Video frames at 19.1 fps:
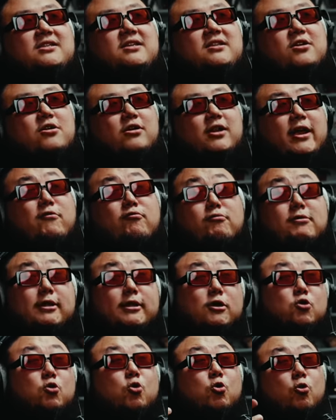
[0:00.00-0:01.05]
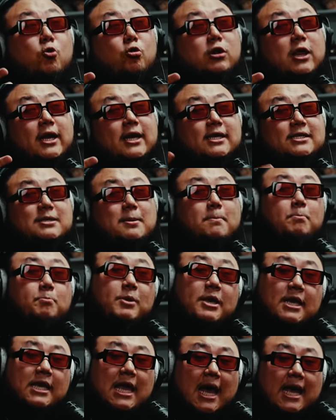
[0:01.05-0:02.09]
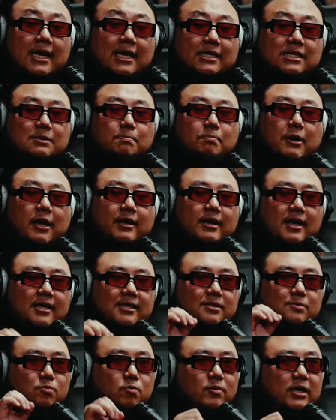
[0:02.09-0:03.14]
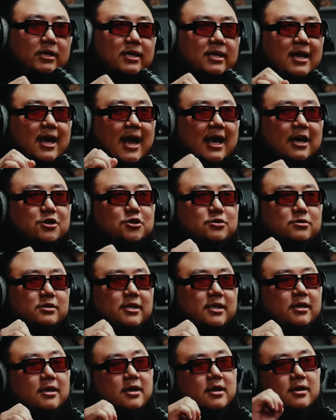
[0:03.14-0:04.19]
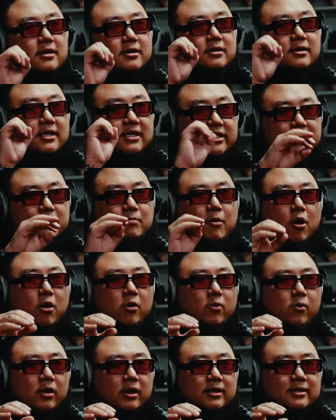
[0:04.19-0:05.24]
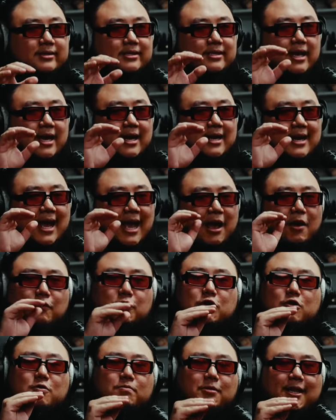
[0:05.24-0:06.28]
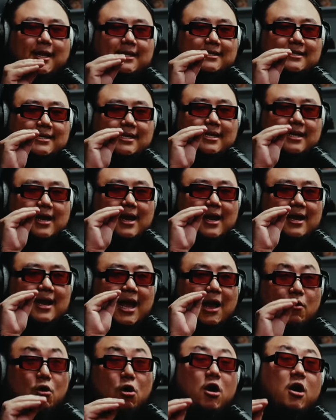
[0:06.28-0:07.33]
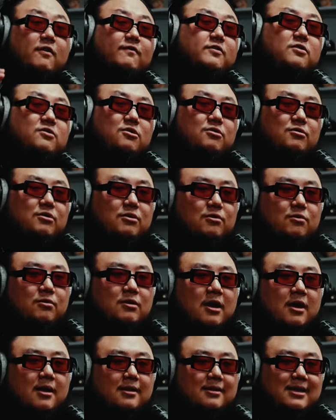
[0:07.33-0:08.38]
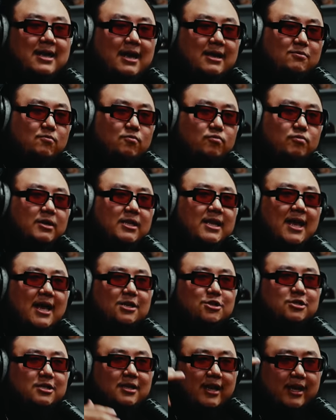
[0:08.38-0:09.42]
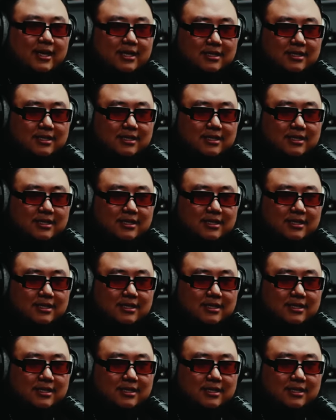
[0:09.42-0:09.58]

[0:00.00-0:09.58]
there are like really cool edits and big edits but it's really actually these small ones and how you place it and how often you do that really actually like